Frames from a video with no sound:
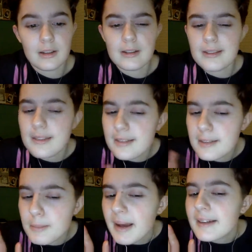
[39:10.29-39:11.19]

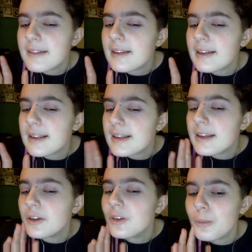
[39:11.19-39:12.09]
suspectedly
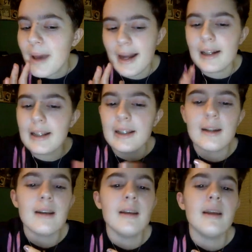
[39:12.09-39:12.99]
killed Madeleine.